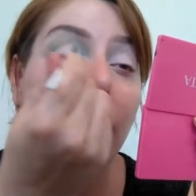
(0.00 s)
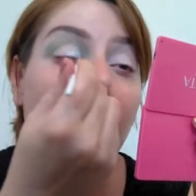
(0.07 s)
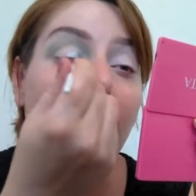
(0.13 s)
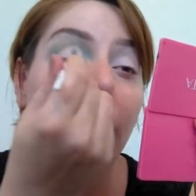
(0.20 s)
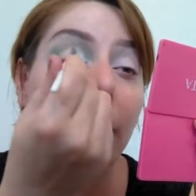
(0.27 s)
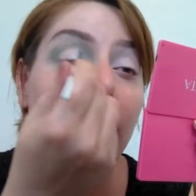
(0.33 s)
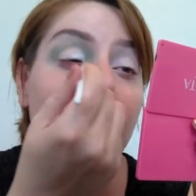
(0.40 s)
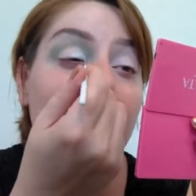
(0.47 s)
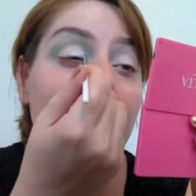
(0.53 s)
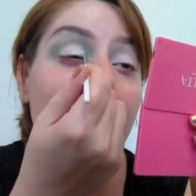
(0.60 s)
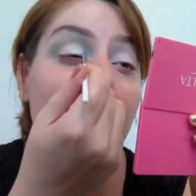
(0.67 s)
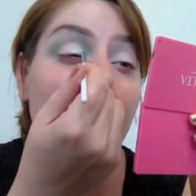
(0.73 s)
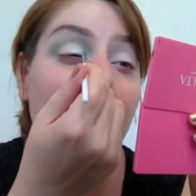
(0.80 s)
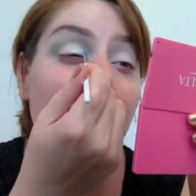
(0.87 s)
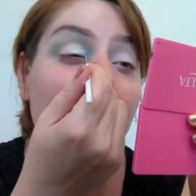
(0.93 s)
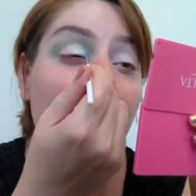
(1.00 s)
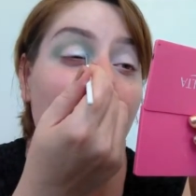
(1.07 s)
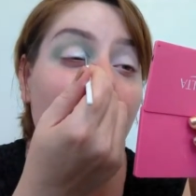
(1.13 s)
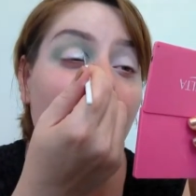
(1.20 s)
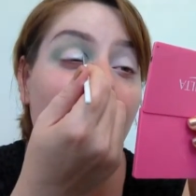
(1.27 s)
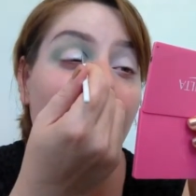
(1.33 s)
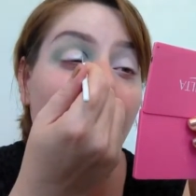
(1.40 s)
Because
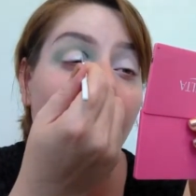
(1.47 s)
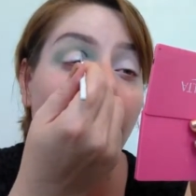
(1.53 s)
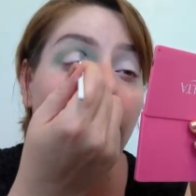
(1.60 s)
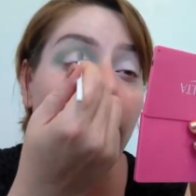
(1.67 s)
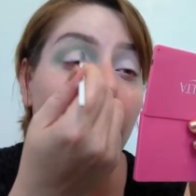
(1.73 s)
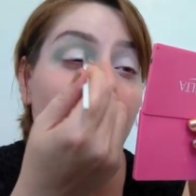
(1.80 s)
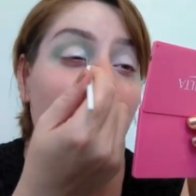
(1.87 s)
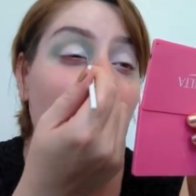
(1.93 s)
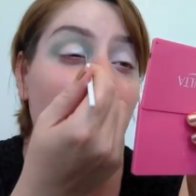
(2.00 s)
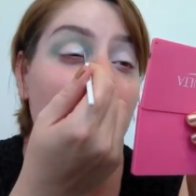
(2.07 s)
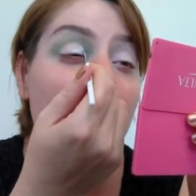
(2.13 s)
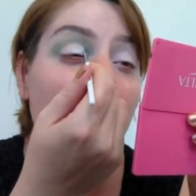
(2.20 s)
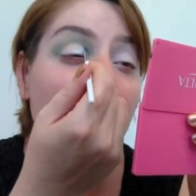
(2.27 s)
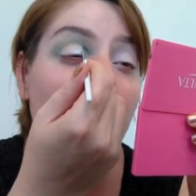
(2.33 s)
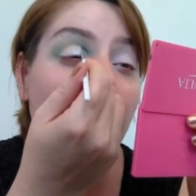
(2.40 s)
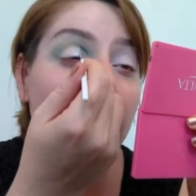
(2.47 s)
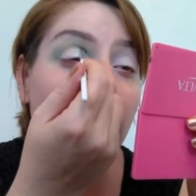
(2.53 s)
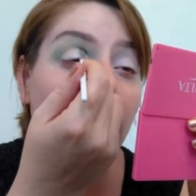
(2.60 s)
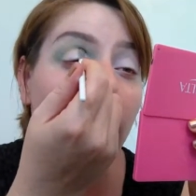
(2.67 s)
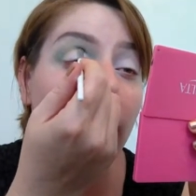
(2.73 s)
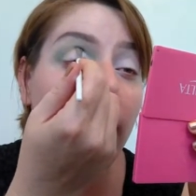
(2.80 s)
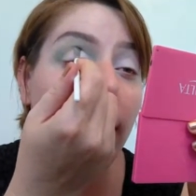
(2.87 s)
I upload 7 days
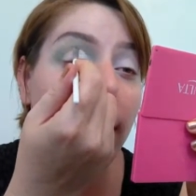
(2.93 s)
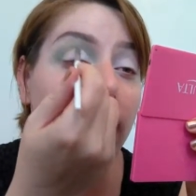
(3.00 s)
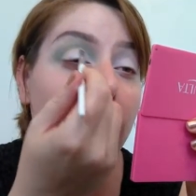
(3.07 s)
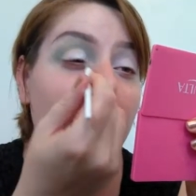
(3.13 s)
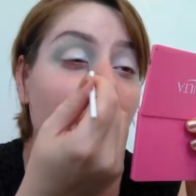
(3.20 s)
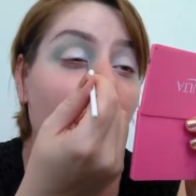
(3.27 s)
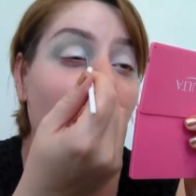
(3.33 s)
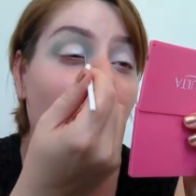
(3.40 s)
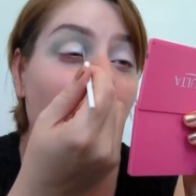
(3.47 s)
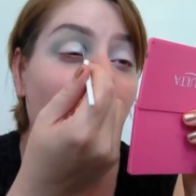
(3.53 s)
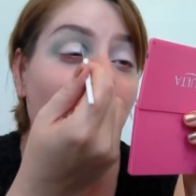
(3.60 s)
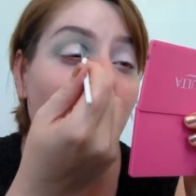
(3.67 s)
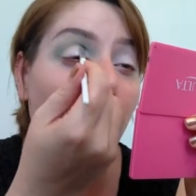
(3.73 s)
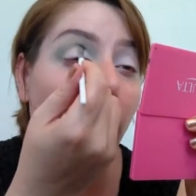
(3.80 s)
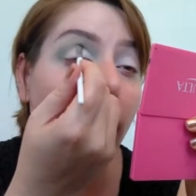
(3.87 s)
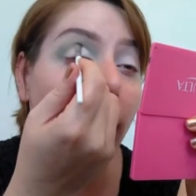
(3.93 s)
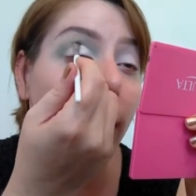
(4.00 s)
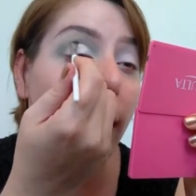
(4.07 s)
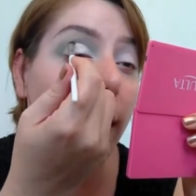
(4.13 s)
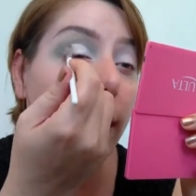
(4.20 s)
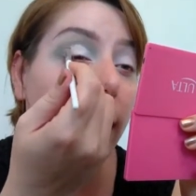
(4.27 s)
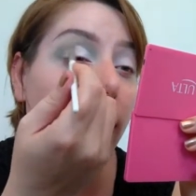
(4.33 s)
a week, so
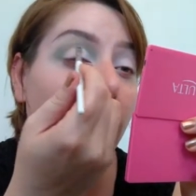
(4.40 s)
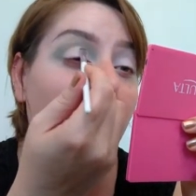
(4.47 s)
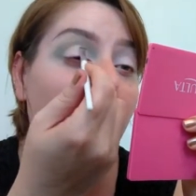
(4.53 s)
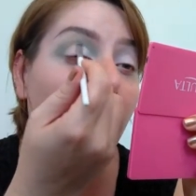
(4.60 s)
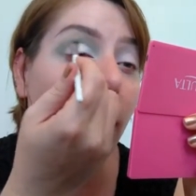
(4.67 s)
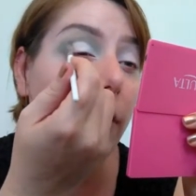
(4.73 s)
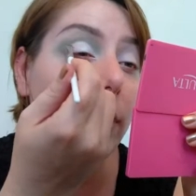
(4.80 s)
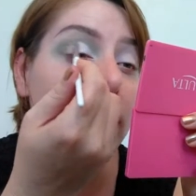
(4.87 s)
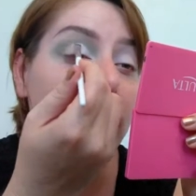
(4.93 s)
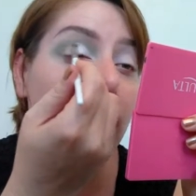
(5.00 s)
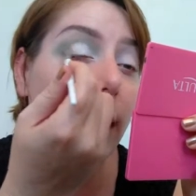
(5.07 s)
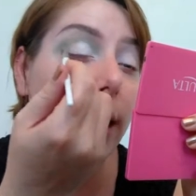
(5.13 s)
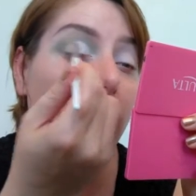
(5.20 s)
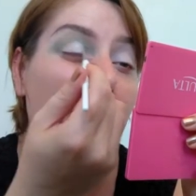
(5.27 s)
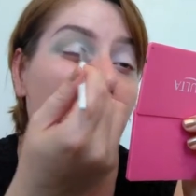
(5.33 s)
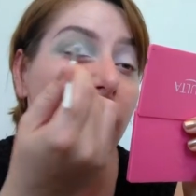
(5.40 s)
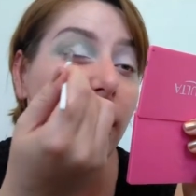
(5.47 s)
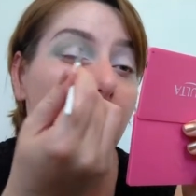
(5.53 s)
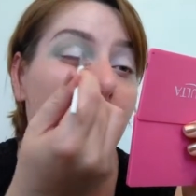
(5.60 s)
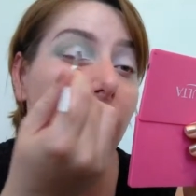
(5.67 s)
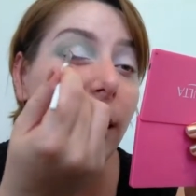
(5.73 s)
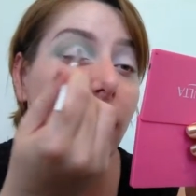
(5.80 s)
when all of a sudden
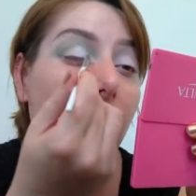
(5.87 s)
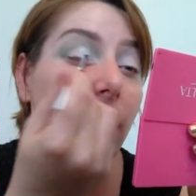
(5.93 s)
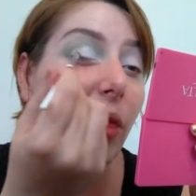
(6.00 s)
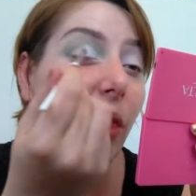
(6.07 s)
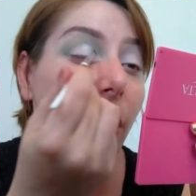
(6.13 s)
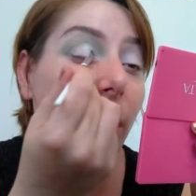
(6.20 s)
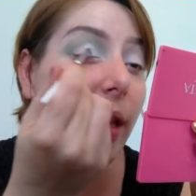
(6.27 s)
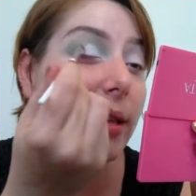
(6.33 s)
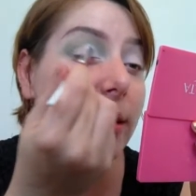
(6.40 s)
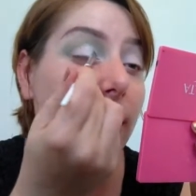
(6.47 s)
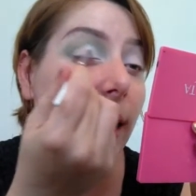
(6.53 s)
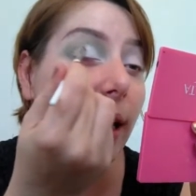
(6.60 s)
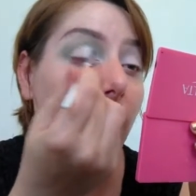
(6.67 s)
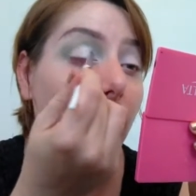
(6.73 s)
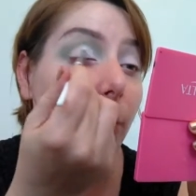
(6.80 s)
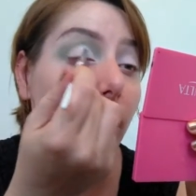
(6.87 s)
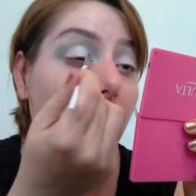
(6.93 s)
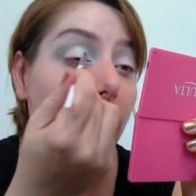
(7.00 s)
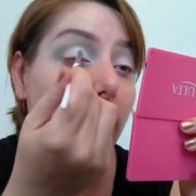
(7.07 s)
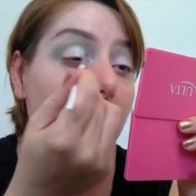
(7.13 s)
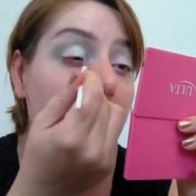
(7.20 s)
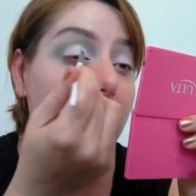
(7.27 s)
this
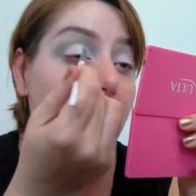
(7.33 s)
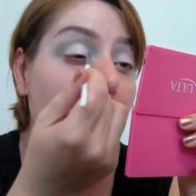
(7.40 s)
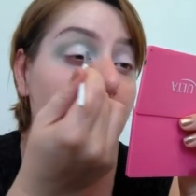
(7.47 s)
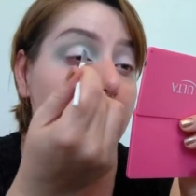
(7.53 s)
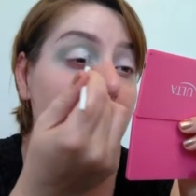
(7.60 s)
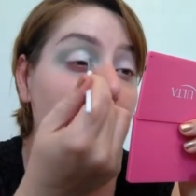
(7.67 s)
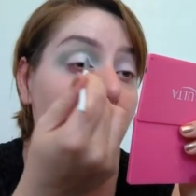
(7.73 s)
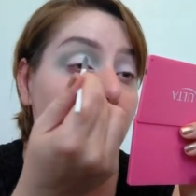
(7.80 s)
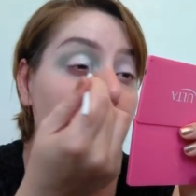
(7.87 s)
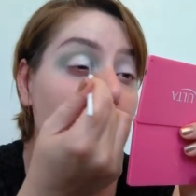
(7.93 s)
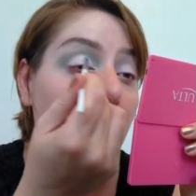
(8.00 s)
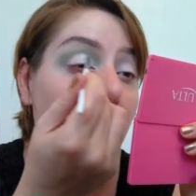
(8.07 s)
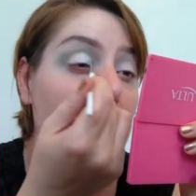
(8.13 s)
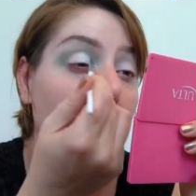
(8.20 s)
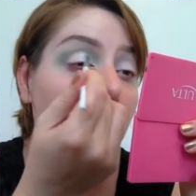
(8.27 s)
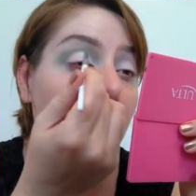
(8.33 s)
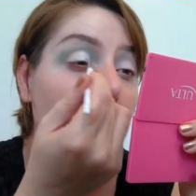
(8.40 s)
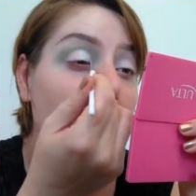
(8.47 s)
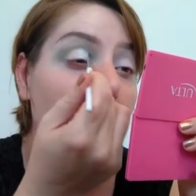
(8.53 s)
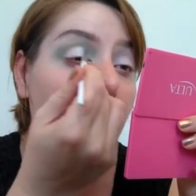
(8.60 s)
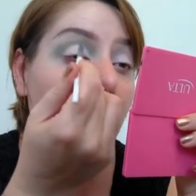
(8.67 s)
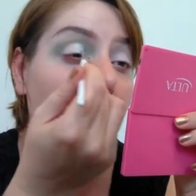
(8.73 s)
camera starts glitching,
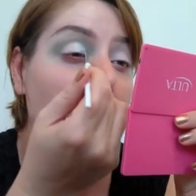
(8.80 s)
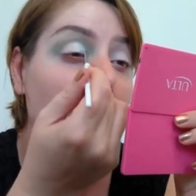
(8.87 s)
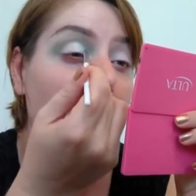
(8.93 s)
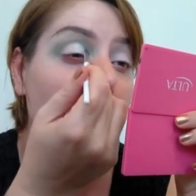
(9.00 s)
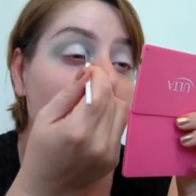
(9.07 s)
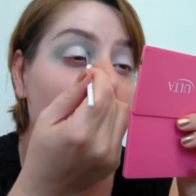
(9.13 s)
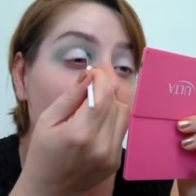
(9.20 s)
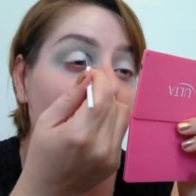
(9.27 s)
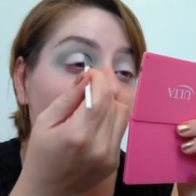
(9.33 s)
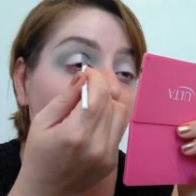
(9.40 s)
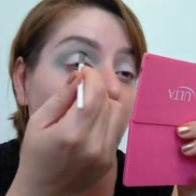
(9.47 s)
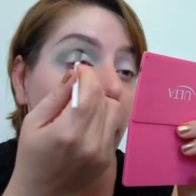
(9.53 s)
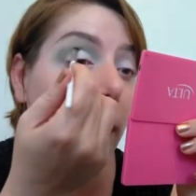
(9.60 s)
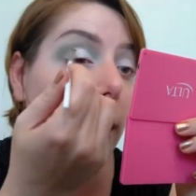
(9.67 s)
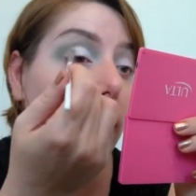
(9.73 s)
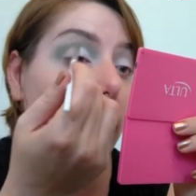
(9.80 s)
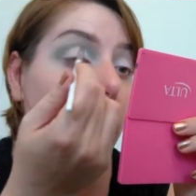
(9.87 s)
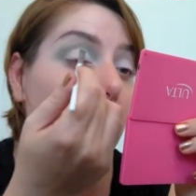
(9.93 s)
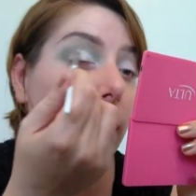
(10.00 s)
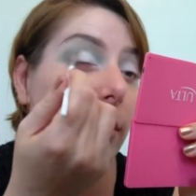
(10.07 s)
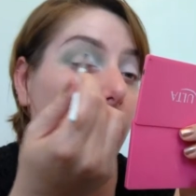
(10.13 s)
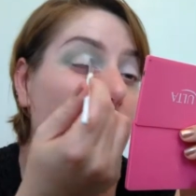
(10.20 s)
it
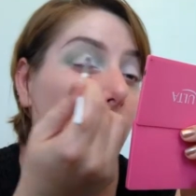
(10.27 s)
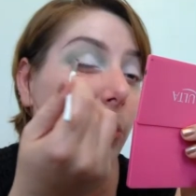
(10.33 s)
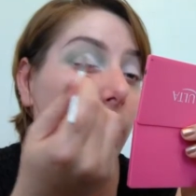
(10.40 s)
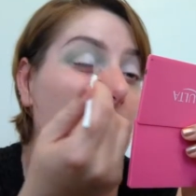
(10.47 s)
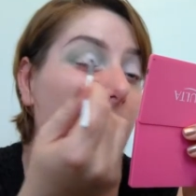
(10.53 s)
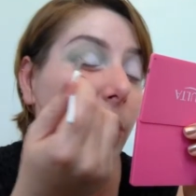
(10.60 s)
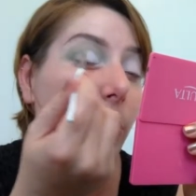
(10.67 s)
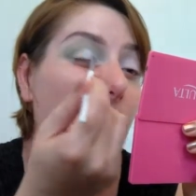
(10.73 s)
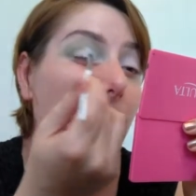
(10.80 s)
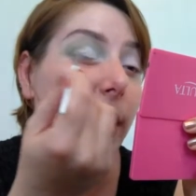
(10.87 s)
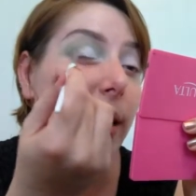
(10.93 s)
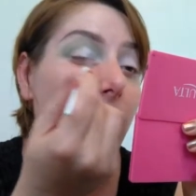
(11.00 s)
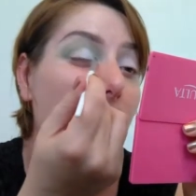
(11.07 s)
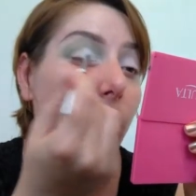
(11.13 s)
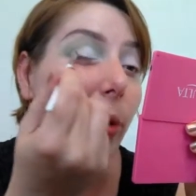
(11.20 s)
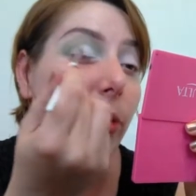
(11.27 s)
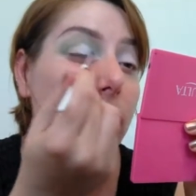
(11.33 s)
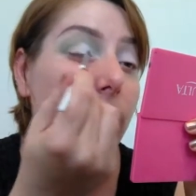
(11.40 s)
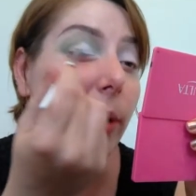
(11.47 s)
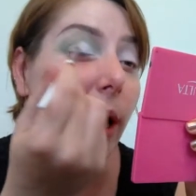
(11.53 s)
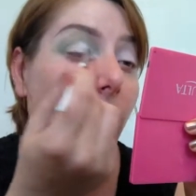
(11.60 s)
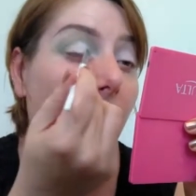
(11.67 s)
really, really
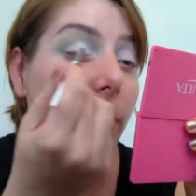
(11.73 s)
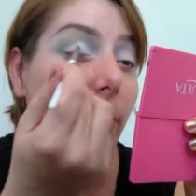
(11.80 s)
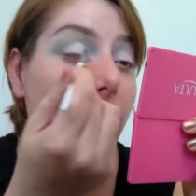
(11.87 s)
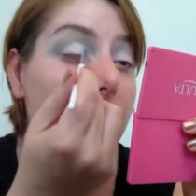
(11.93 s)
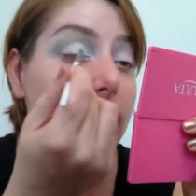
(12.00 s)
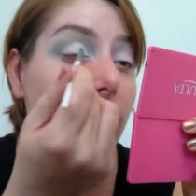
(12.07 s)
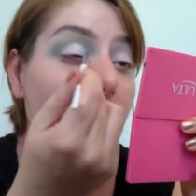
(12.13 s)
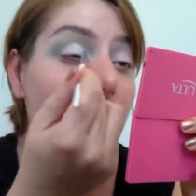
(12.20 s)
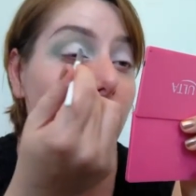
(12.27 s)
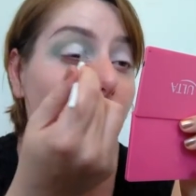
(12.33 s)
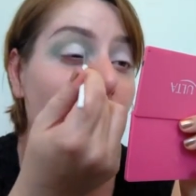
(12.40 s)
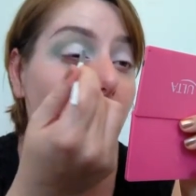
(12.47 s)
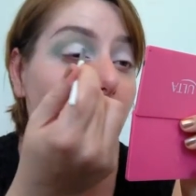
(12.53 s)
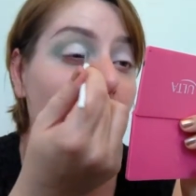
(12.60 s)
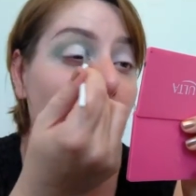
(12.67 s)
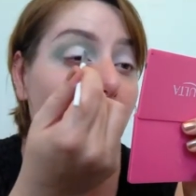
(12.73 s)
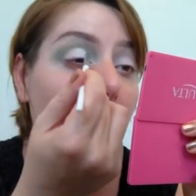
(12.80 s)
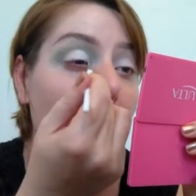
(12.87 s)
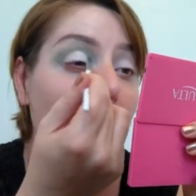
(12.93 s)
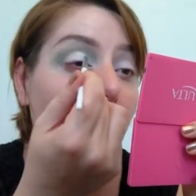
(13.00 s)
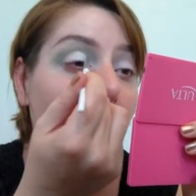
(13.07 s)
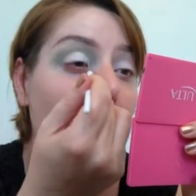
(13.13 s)
throws me off my schedule,
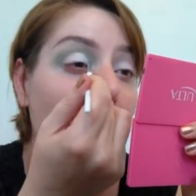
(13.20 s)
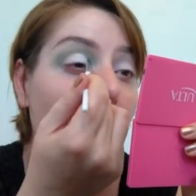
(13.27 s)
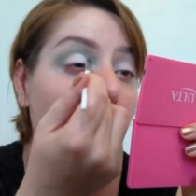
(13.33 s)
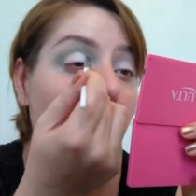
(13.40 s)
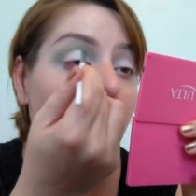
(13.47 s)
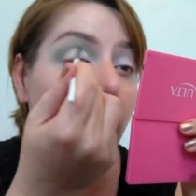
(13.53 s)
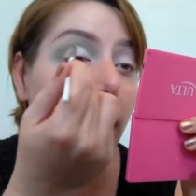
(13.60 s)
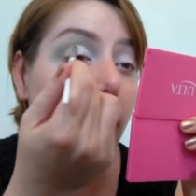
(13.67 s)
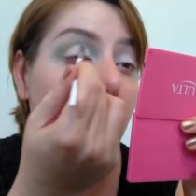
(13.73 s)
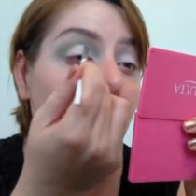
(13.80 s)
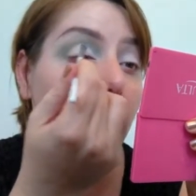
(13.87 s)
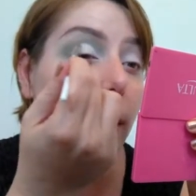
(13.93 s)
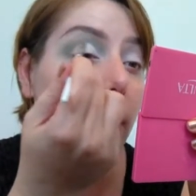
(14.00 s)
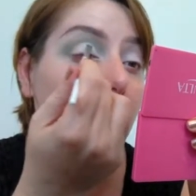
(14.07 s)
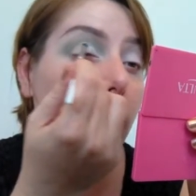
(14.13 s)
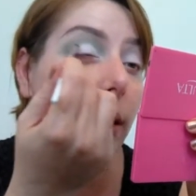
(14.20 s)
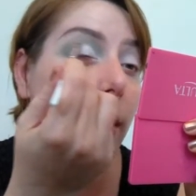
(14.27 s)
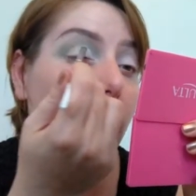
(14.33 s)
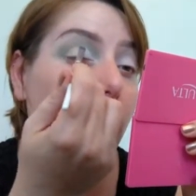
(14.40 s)
and